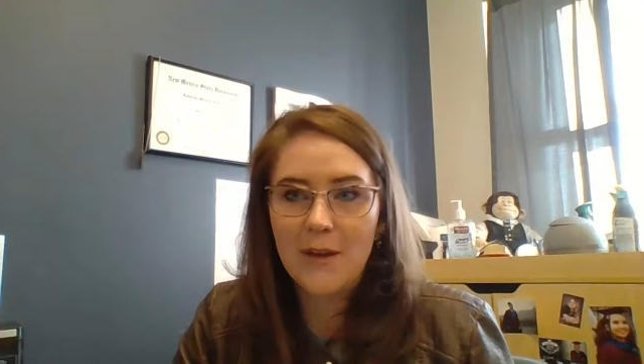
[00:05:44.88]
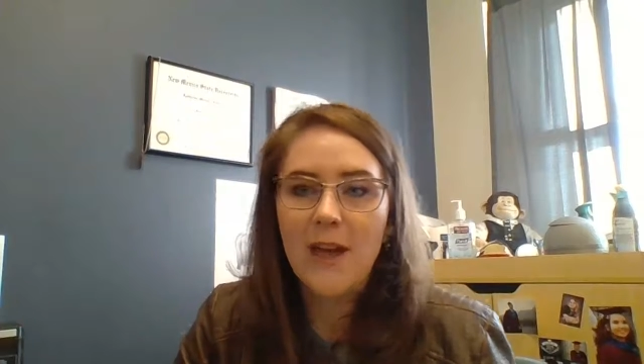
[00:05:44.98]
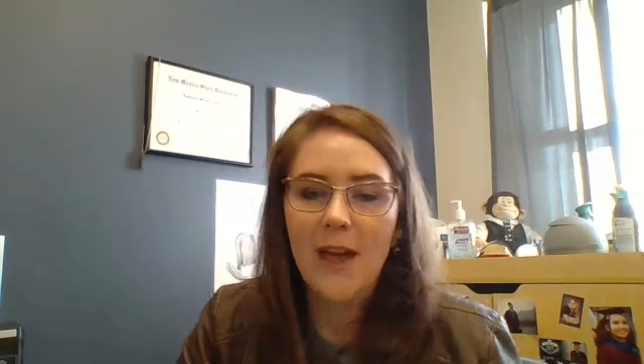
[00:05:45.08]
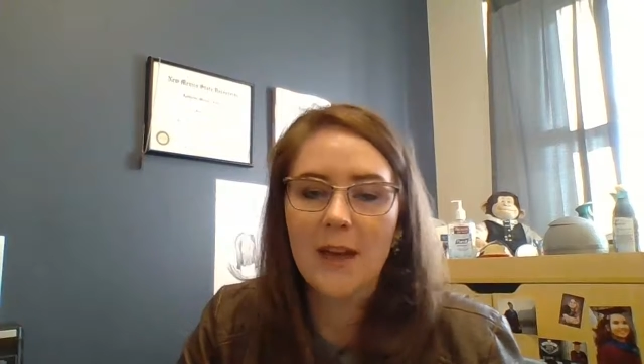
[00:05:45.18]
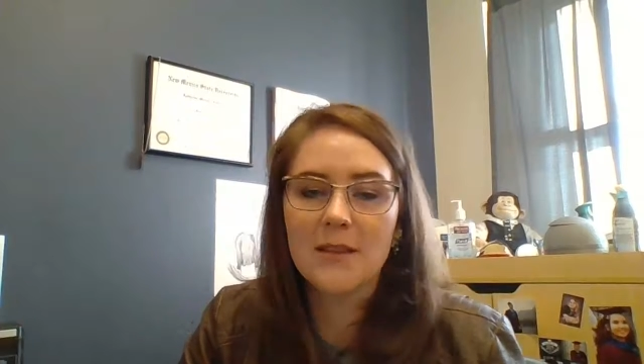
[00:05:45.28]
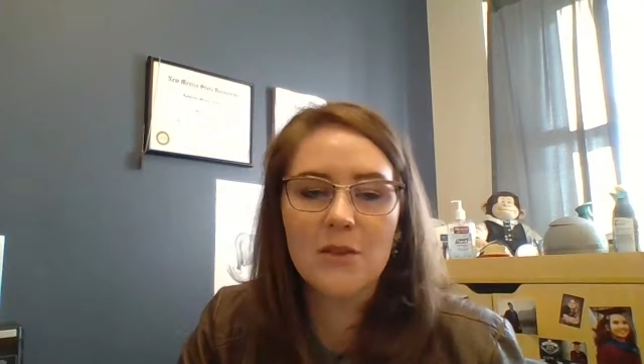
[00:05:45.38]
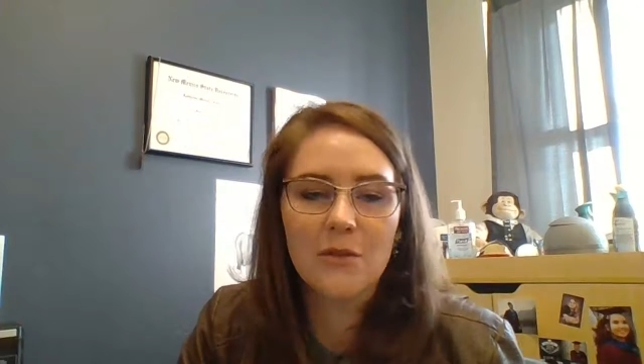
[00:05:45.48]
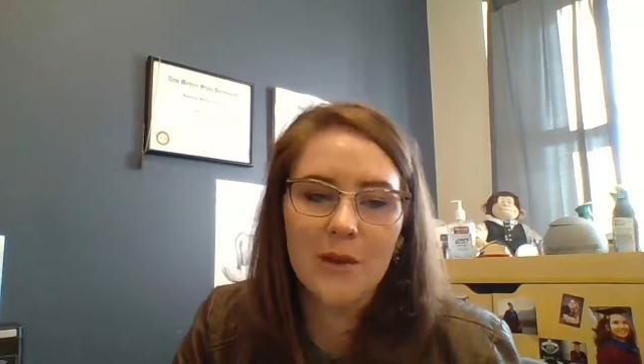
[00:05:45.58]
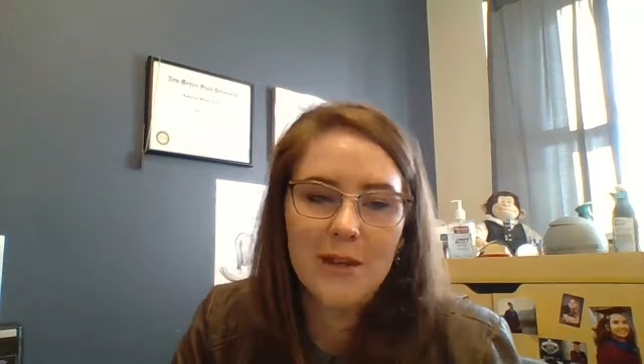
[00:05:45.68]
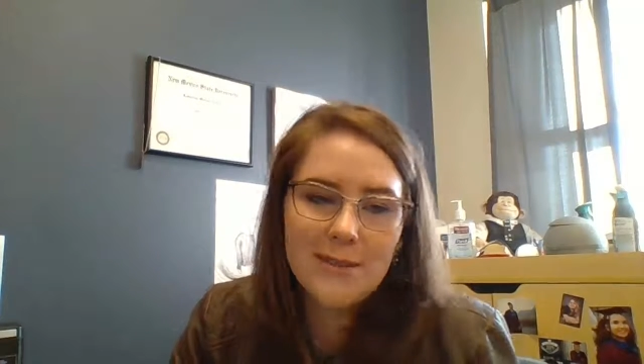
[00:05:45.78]
And
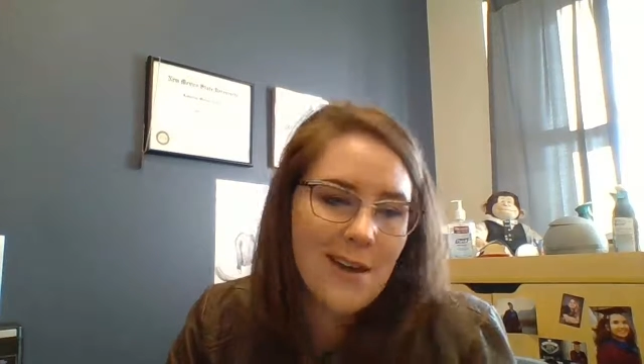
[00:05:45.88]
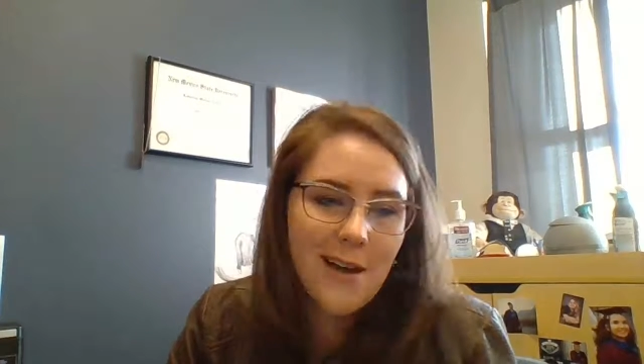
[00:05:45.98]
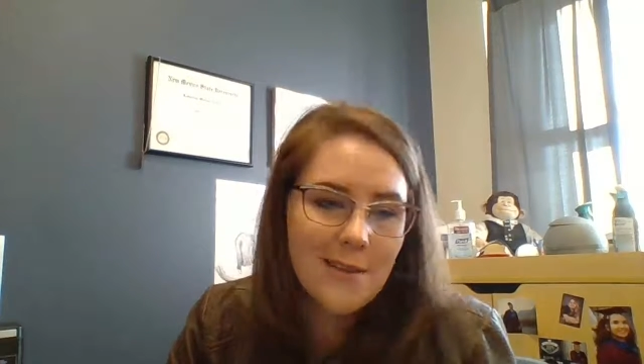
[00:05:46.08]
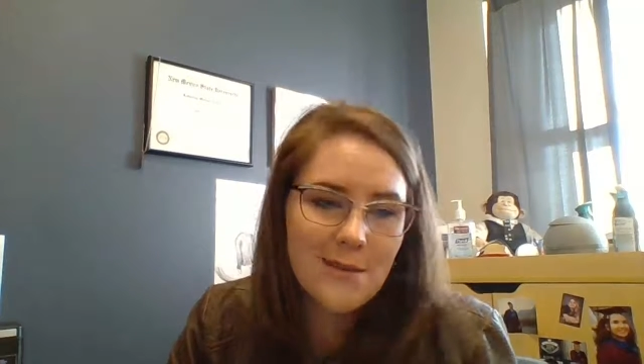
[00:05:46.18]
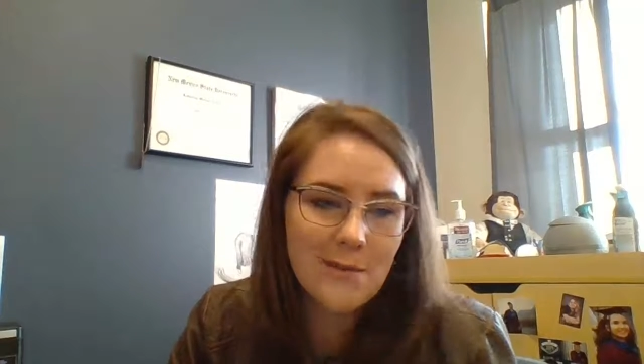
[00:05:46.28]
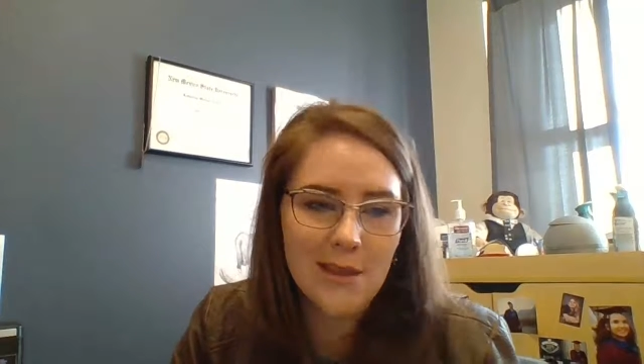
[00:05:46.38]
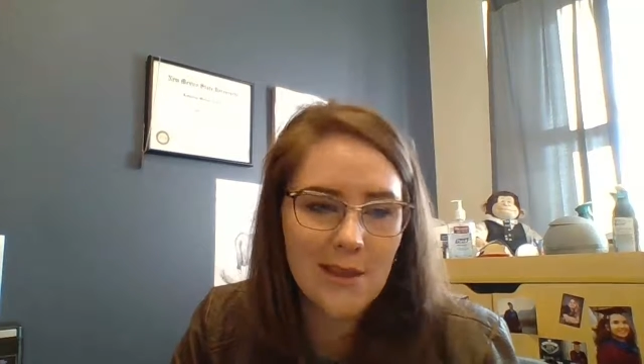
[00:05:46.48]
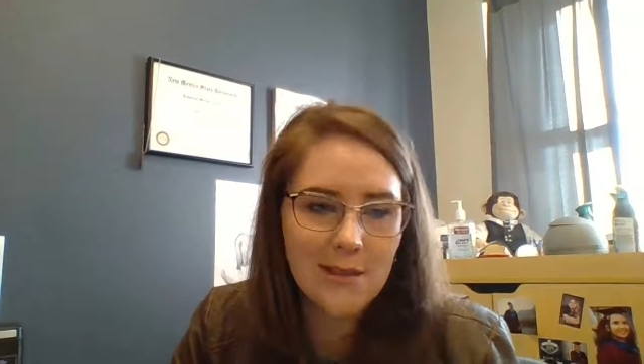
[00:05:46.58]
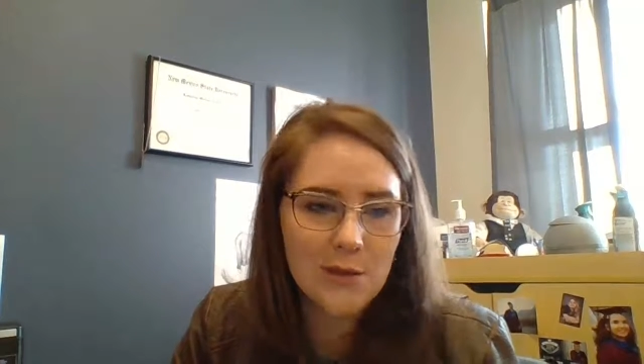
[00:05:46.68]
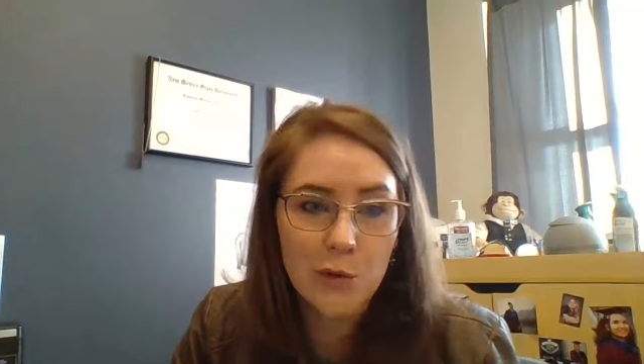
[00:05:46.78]
so it's not something
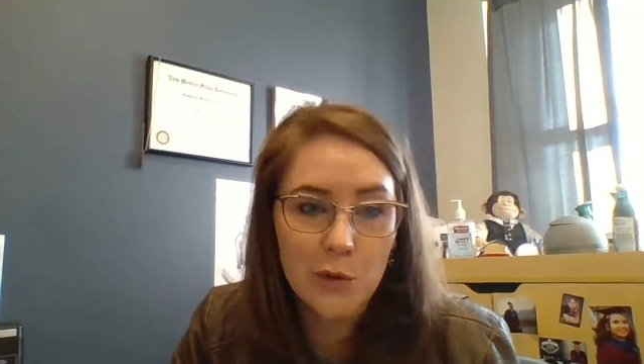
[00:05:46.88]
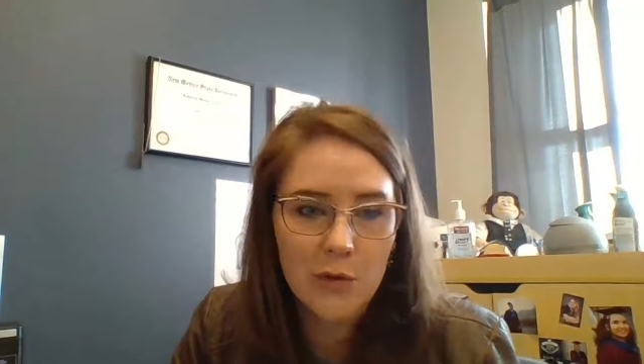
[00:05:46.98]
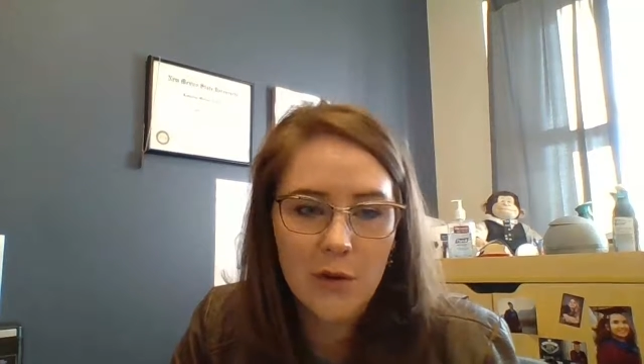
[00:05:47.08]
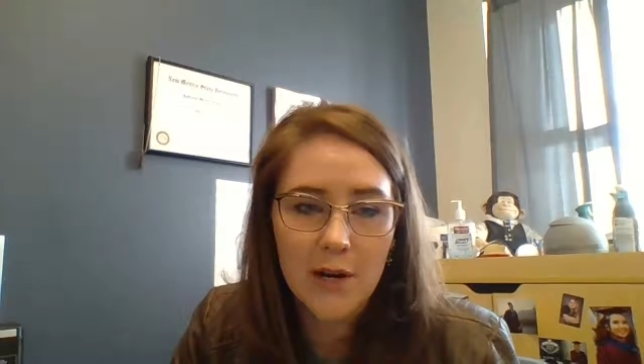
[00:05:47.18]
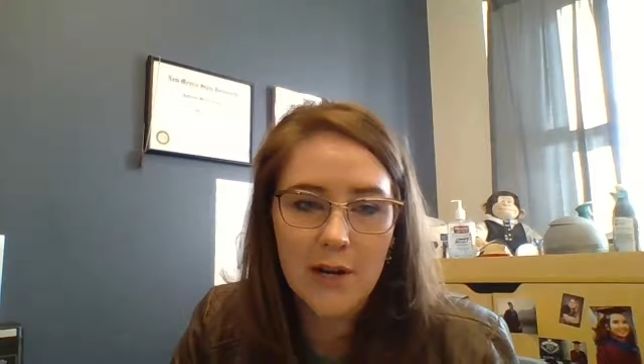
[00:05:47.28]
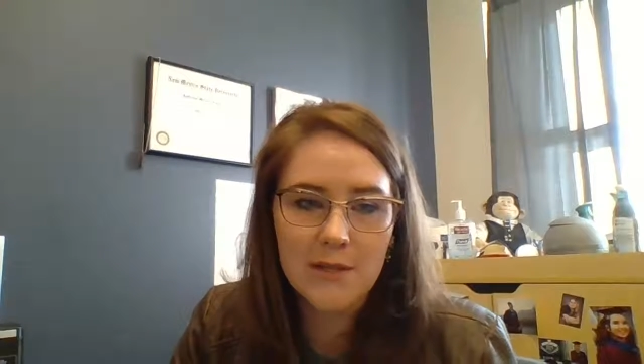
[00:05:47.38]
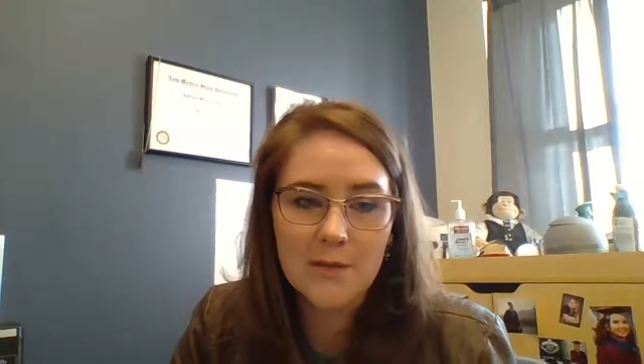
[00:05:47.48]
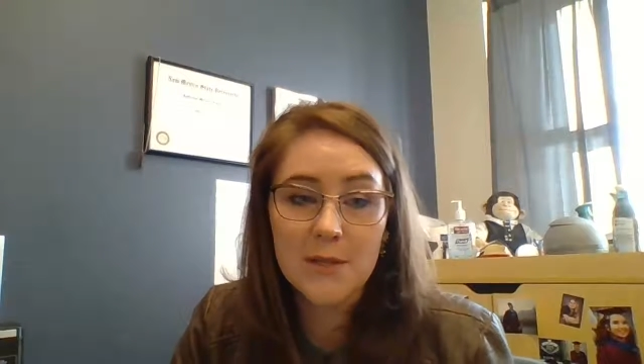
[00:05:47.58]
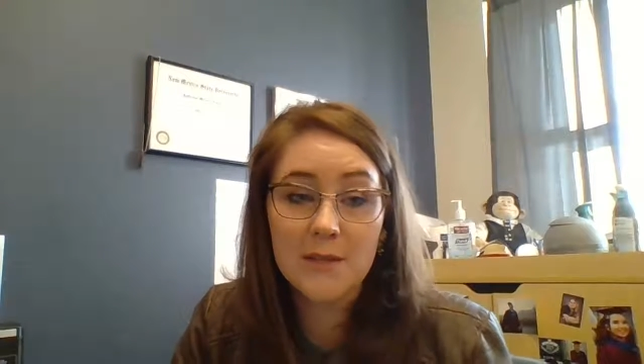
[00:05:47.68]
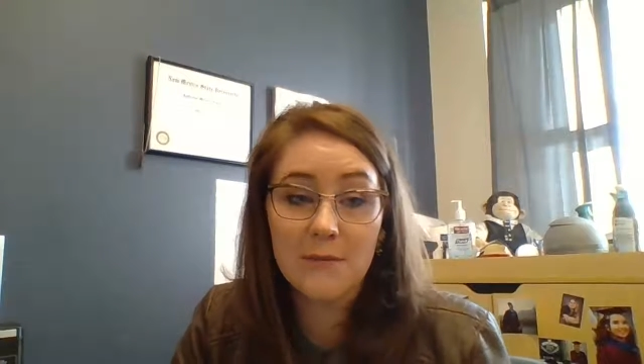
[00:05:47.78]
that's new or
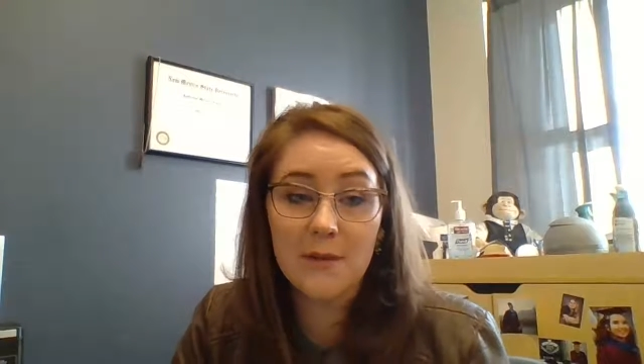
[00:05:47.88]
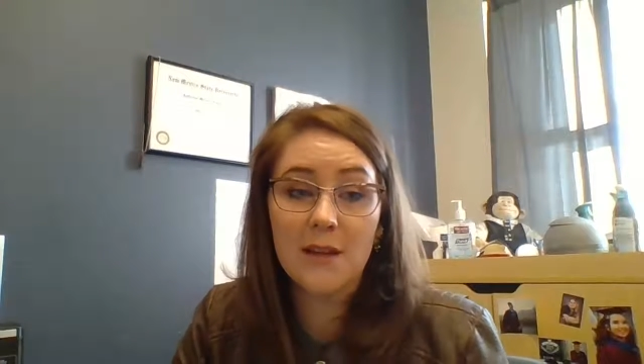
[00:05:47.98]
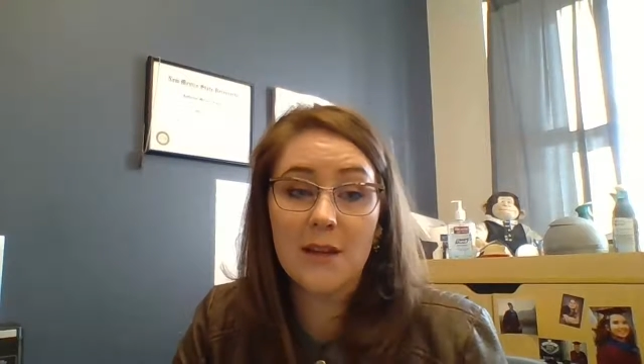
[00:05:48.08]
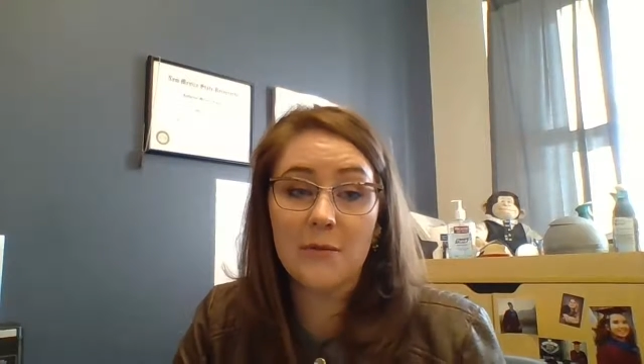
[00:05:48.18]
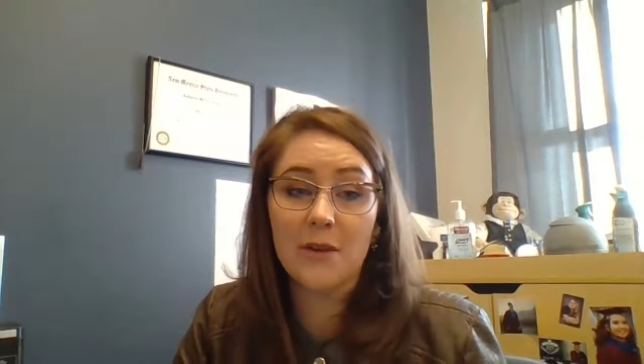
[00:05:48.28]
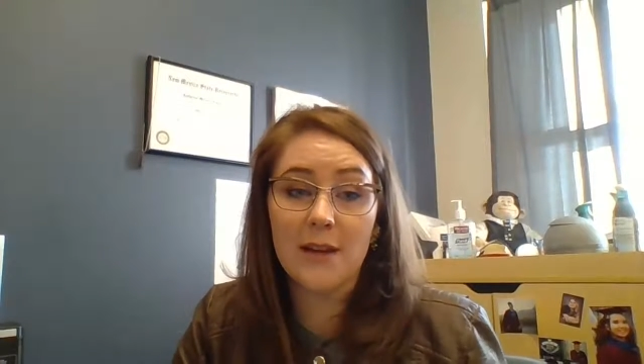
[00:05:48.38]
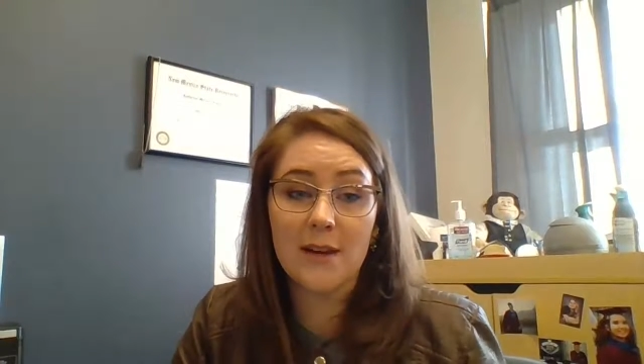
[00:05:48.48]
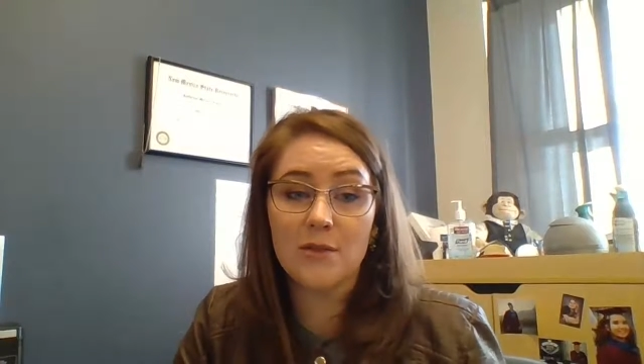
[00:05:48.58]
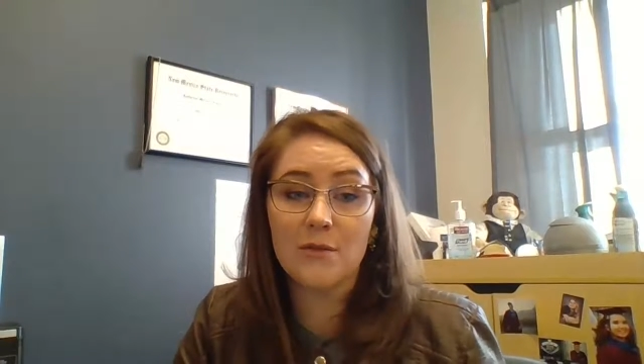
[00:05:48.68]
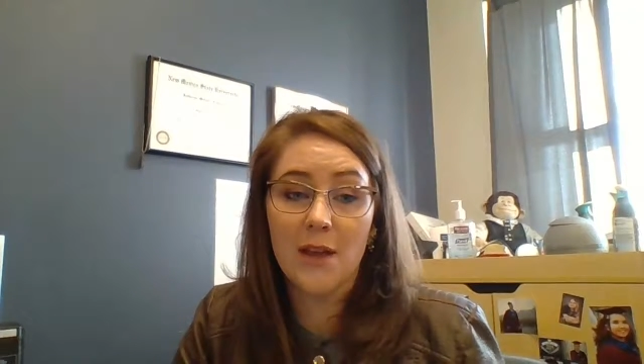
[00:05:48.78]
specifically related
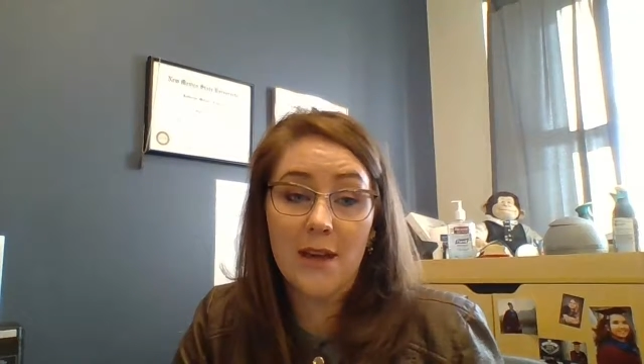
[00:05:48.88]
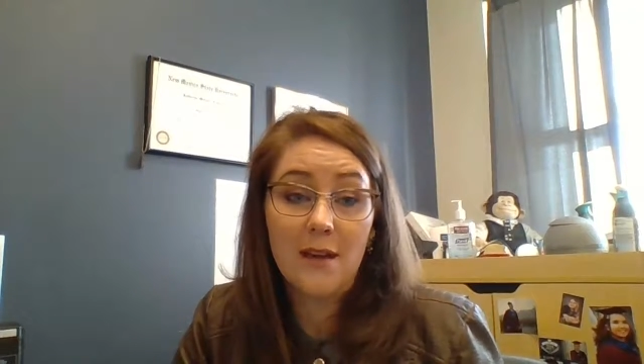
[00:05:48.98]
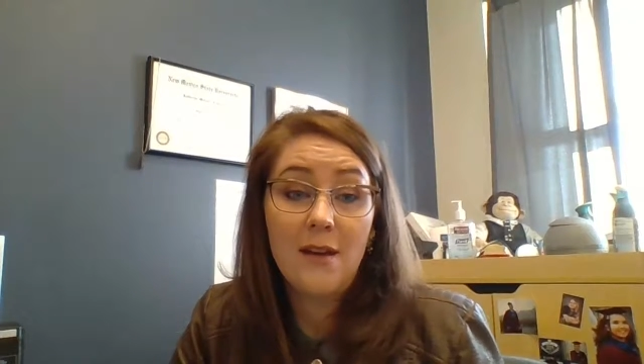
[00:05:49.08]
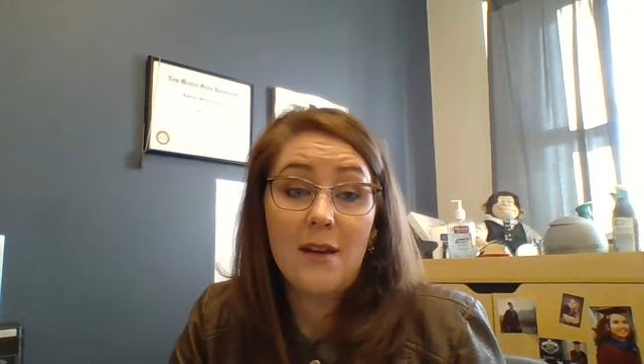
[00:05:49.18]
to like